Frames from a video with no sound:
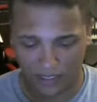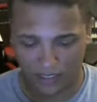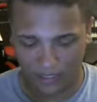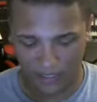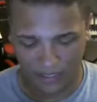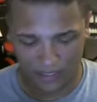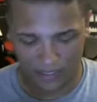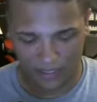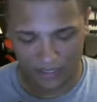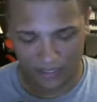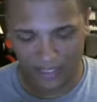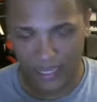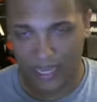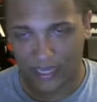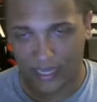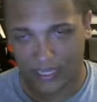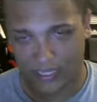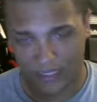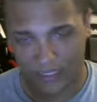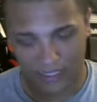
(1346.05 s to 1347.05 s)
his dad
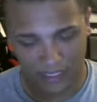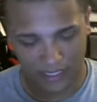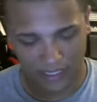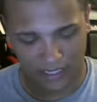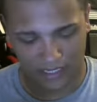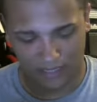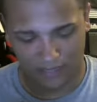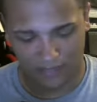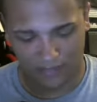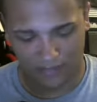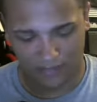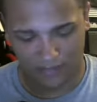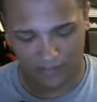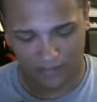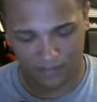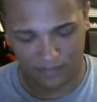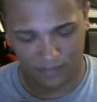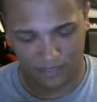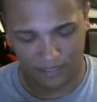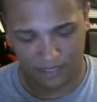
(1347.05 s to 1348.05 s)
is dying,
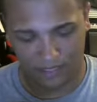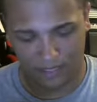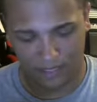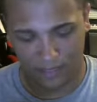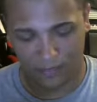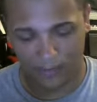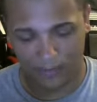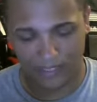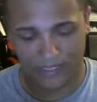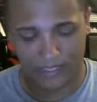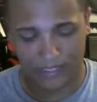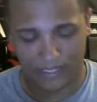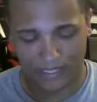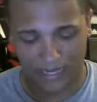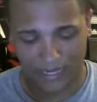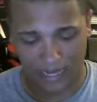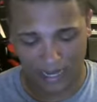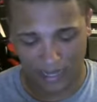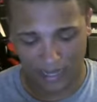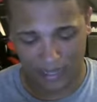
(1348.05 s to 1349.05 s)
and like when I say
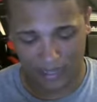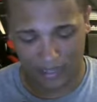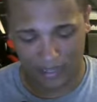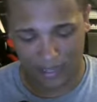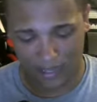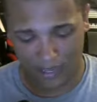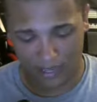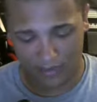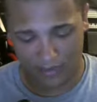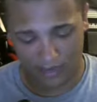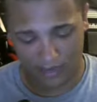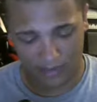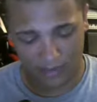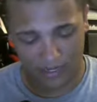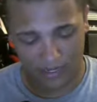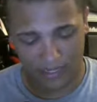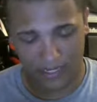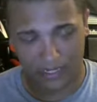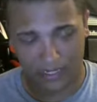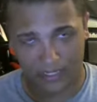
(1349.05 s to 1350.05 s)
dying, he I
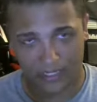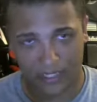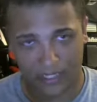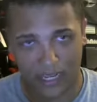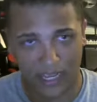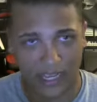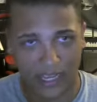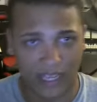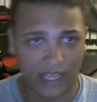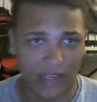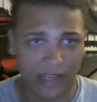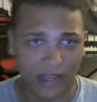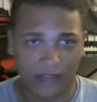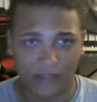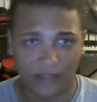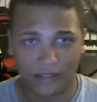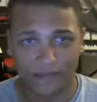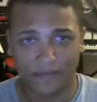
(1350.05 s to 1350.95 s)
mean he's dying uh